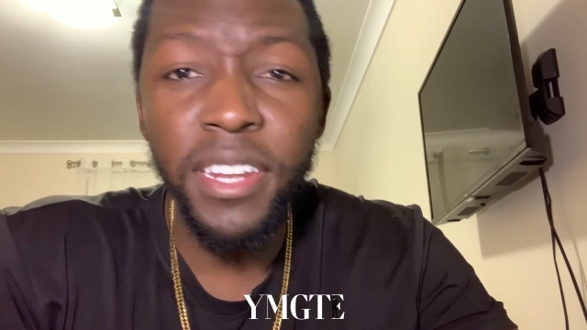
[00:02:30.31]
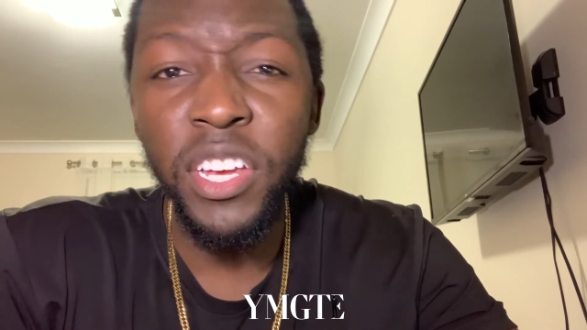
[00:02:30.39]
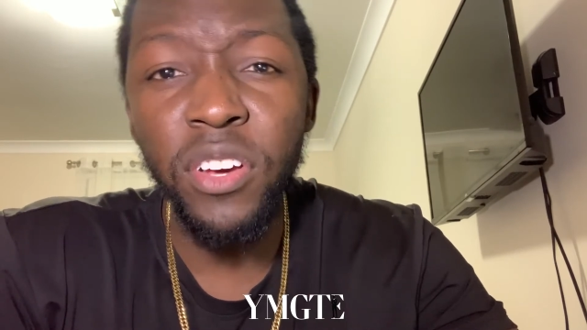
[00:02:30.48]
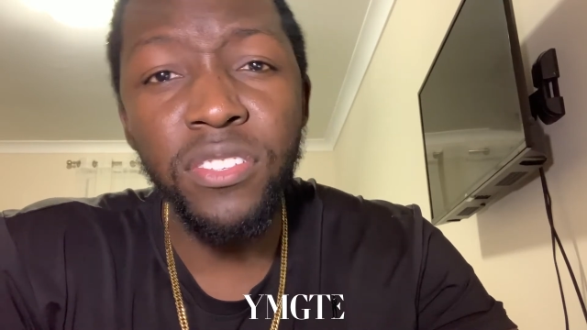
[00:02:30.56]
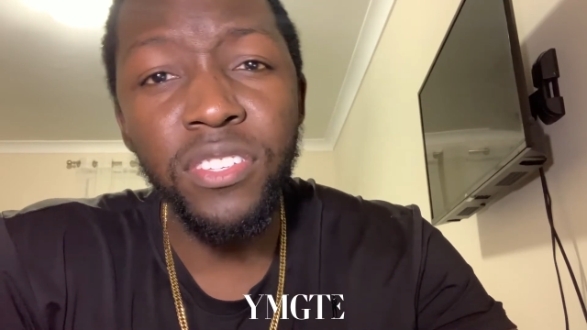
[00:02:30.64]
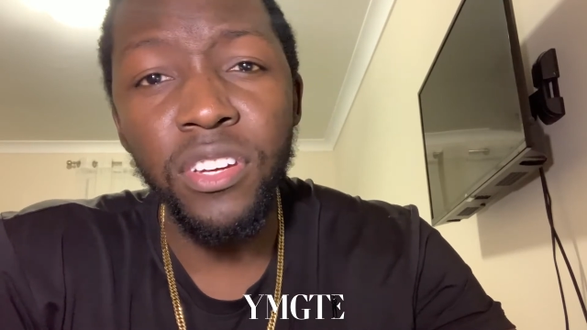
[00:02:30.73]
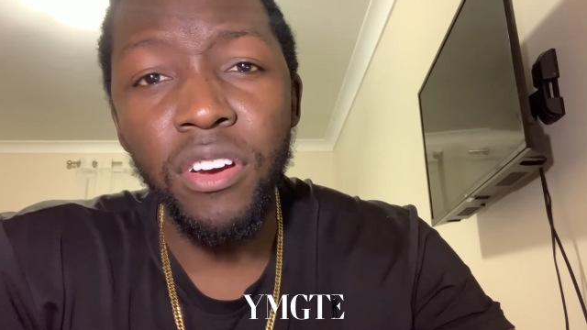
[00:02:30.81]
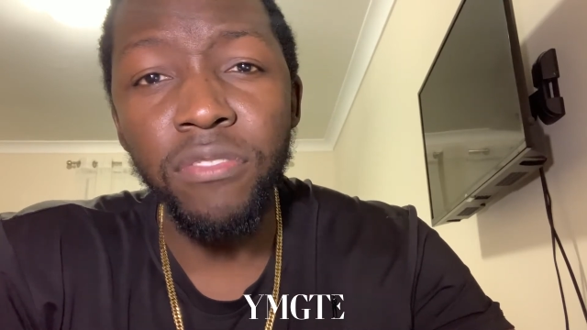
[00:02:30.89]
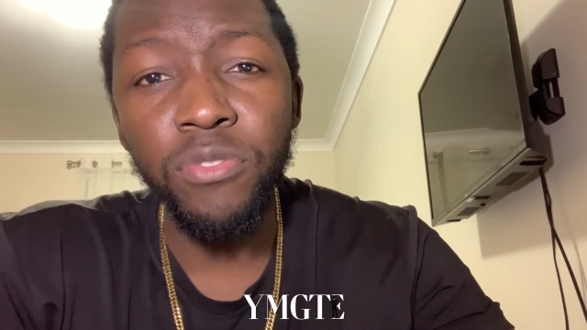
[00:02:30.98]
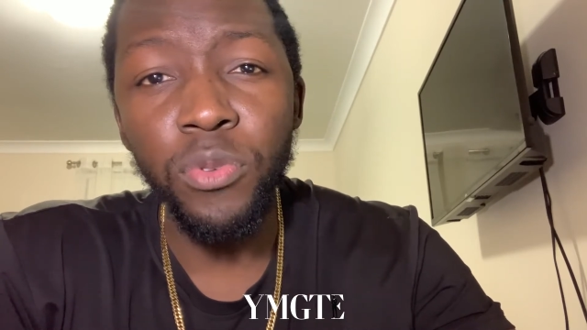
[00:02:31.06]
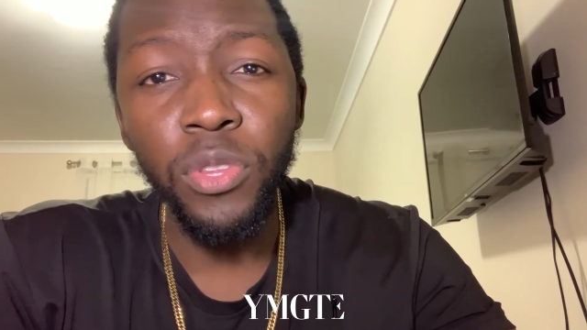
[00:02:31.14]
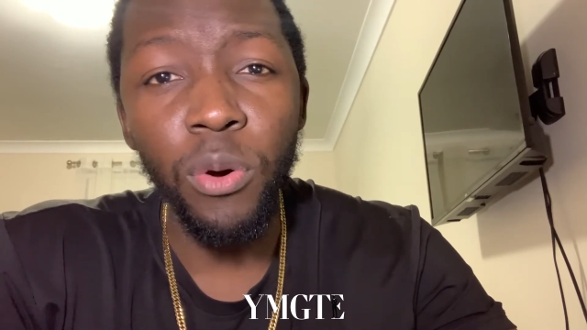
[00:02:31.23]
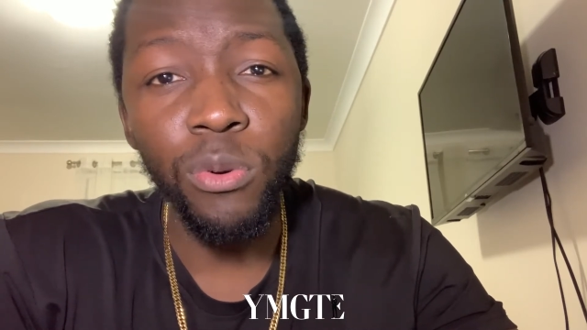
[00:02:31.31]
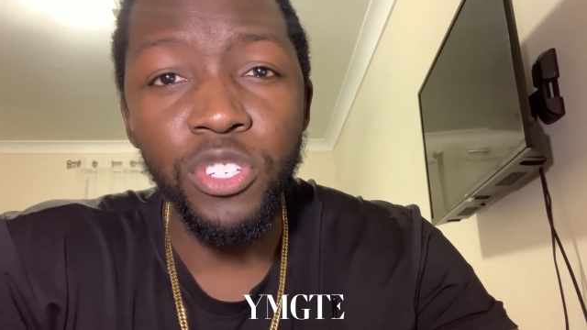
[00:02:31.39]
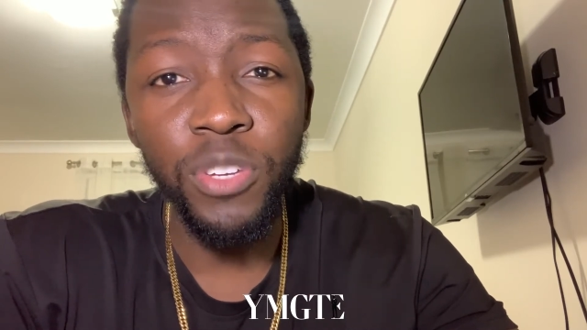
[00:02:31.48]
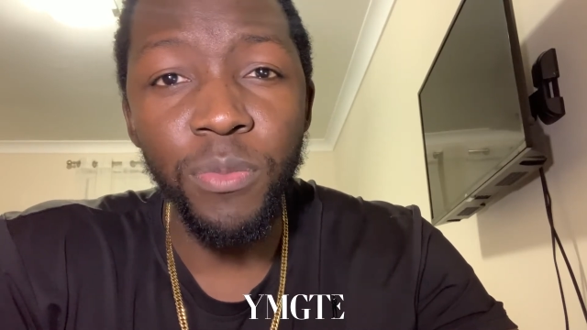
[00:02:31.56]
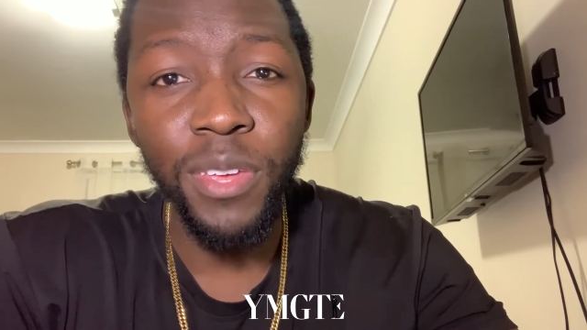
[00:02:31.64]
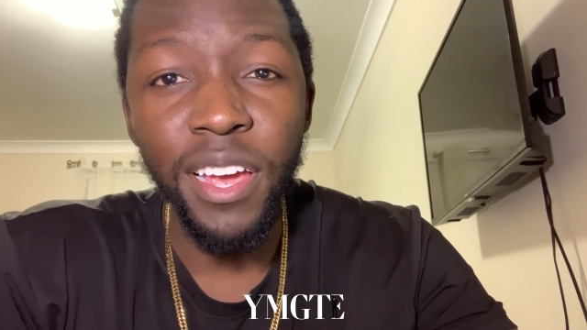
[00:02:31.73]
got sick of doing the whole
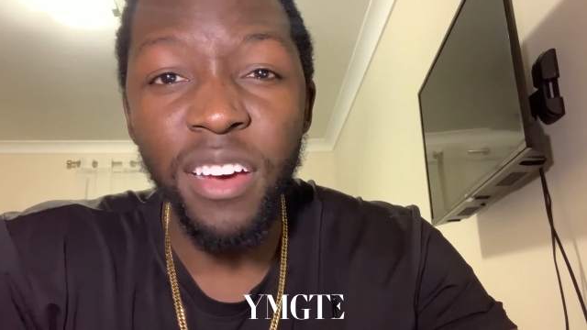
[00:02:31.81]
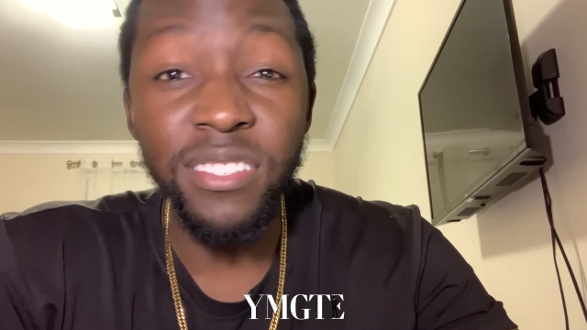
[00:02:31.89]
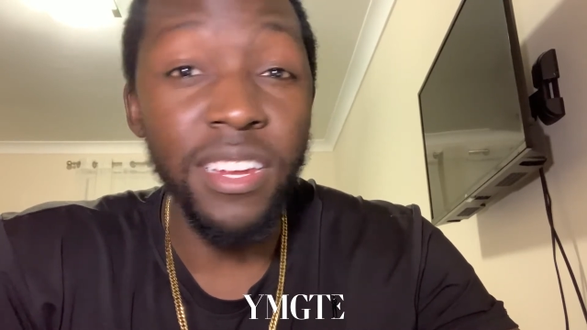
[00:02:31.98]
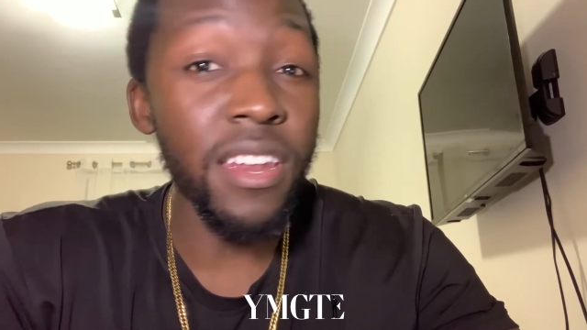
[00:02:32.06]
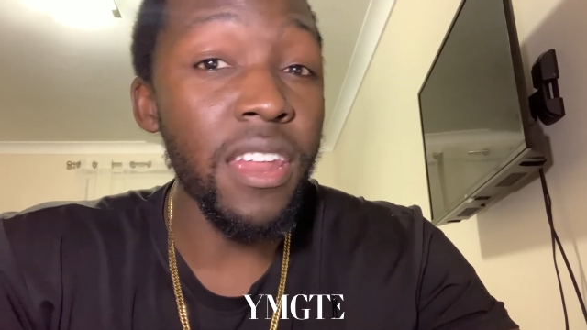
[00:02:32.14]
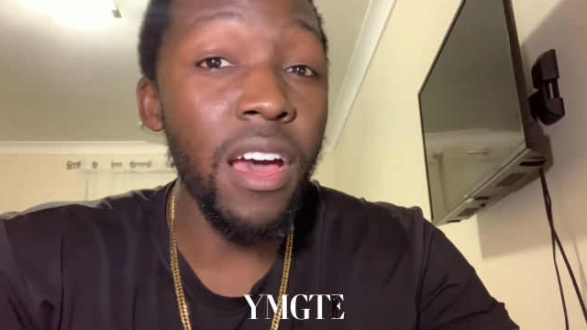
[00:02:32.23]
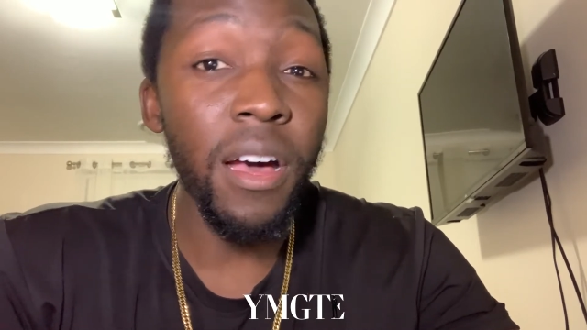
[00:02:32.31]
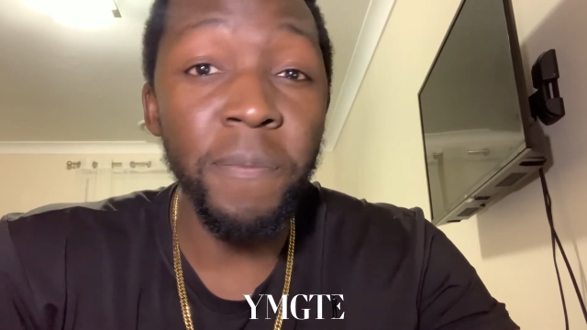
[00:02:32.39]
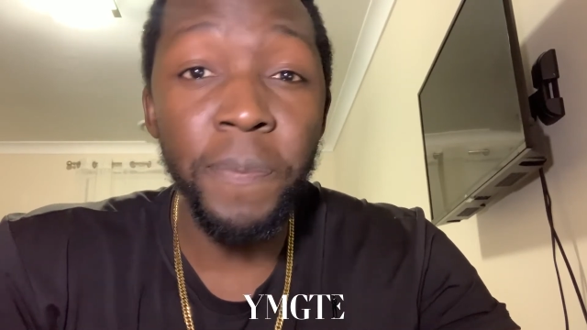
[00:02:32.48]
gym gig, I was like, nah,